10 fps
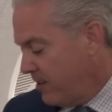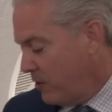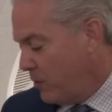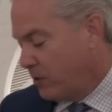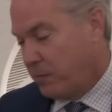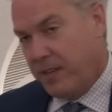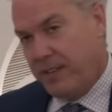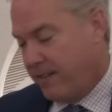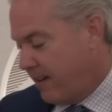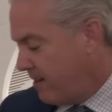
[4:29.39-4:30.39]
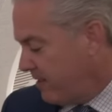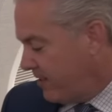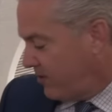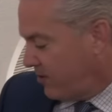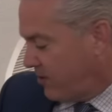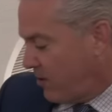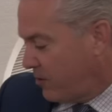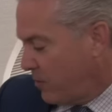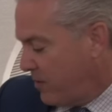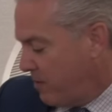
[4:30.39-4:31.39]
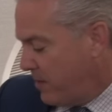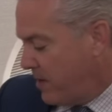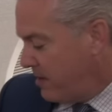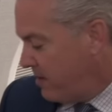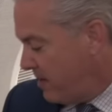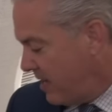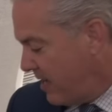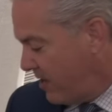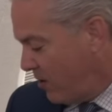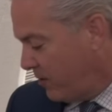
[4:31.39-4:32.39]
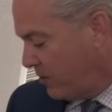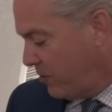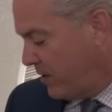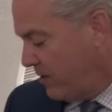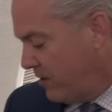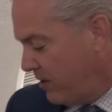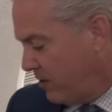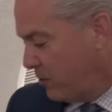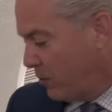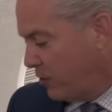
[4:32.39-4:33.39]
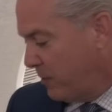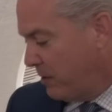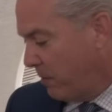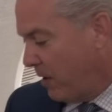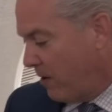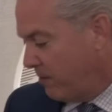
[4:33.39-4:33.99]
U S B outlets, also in the bin and also in the, the storage bin below.